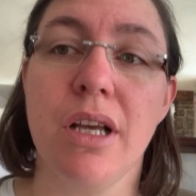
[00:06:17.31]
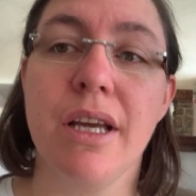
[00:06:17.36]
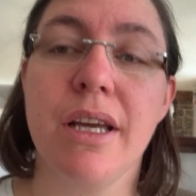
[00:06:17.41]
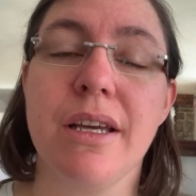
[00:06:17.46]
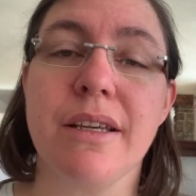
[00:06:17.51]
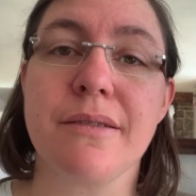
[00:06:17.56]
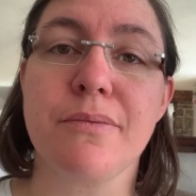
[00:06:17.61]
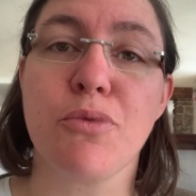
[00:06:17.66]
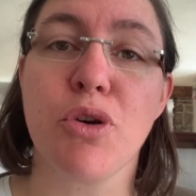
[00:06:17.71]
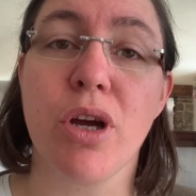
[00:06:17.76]

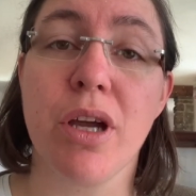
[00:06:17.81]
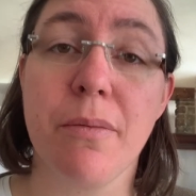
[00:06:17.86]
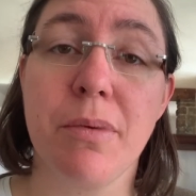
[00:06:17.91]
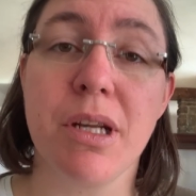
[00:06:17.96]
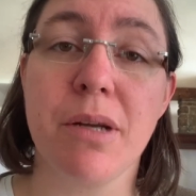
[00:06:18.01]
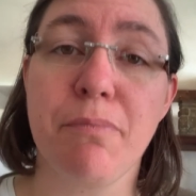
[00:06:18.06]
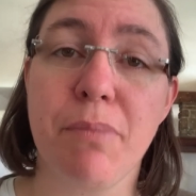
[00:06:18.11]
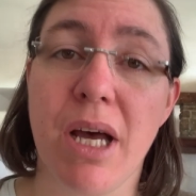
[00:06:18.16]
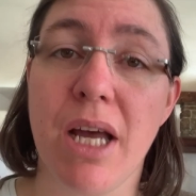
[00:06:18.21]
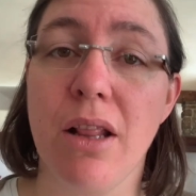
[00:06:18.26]
is
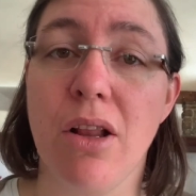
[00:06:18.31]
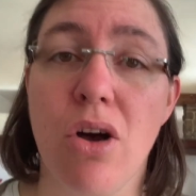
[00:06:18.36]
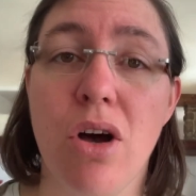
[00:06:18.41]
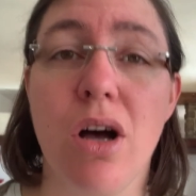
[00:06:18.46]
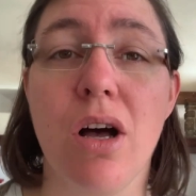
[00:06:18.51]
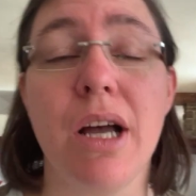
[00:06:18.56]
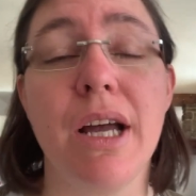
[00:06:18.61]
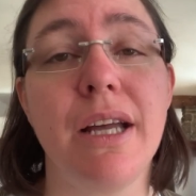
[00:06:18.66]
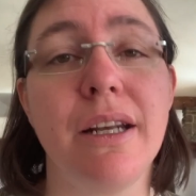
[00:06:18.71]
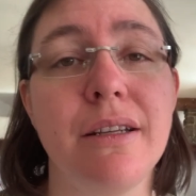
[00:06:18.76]
prohibited by
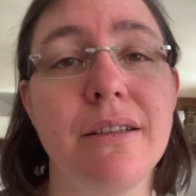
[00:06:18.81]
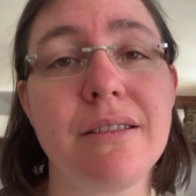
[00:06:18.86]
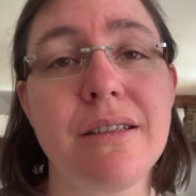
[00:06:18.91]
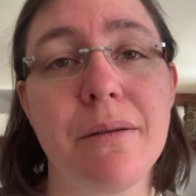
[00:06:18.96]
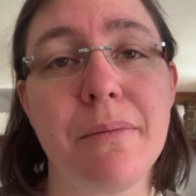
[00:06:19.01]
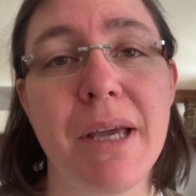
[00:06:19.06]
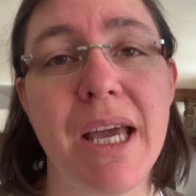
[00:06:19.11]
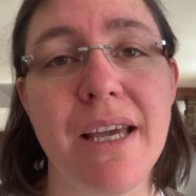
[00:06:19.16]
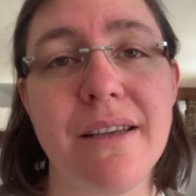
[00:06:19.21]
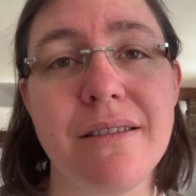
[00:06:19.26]
law and in
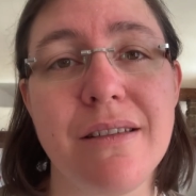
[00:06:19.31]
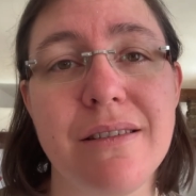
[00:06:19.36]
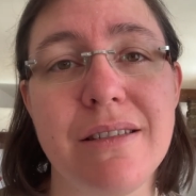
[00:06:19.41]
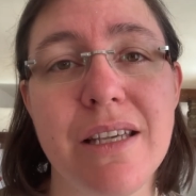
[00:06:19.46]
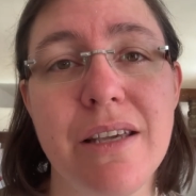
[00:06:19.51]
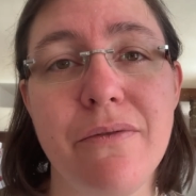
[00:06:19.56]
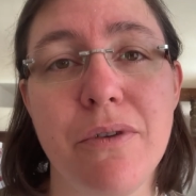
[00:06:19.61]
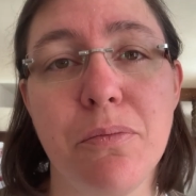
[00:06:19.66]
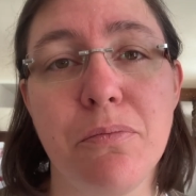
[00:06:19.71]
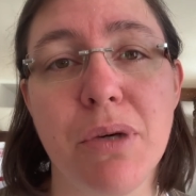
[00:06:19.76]
some cases
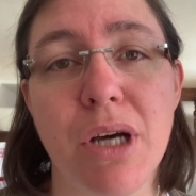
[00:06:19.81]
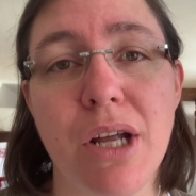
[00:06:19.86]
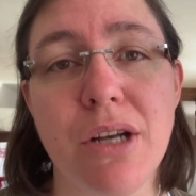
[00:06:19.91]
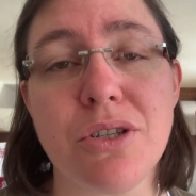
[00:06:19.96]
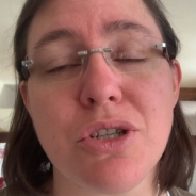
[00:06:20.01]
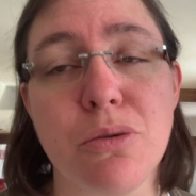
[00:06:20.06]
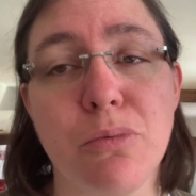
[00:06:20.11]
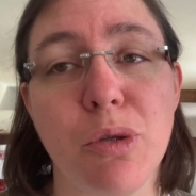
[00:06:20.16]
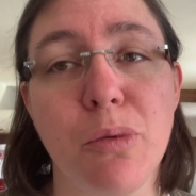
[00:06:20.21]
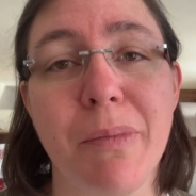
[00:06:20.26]
even
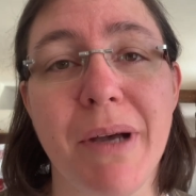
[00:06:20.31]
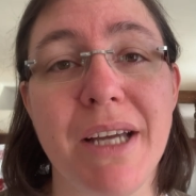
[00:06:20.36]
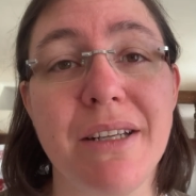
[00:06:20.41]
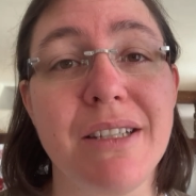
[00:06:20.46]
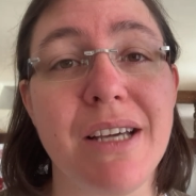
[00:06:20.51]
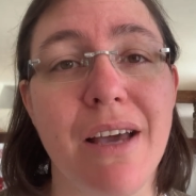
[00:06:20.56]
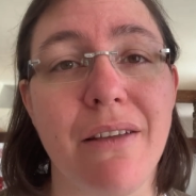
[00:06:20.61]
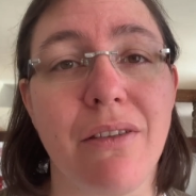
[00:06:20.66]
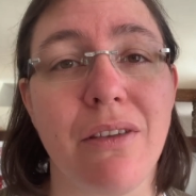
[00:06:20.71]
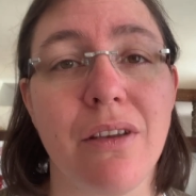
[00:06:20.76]
punishable by
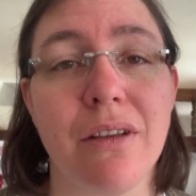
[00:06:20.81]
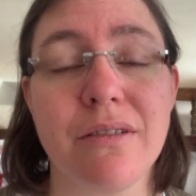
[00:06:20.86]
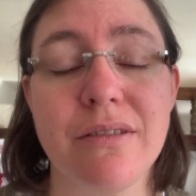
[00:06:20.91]
death.